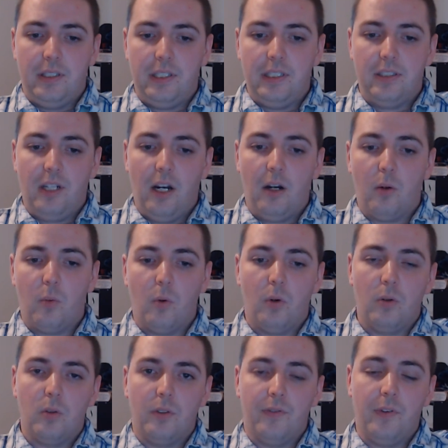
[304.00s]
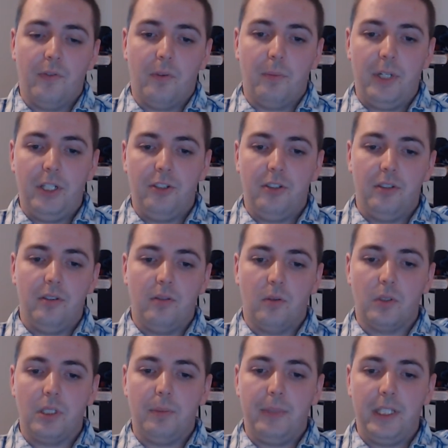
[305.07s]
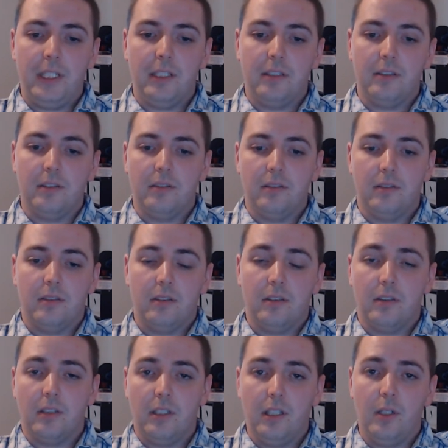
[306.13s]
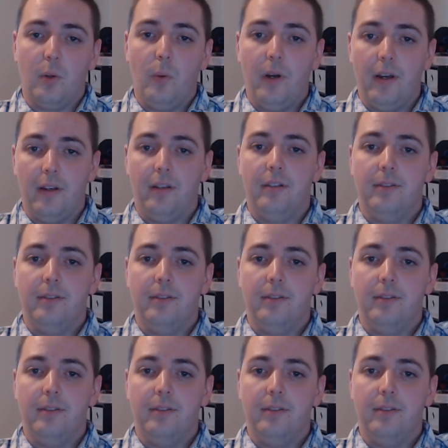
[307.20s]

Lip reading: the entire world of information only being a click away.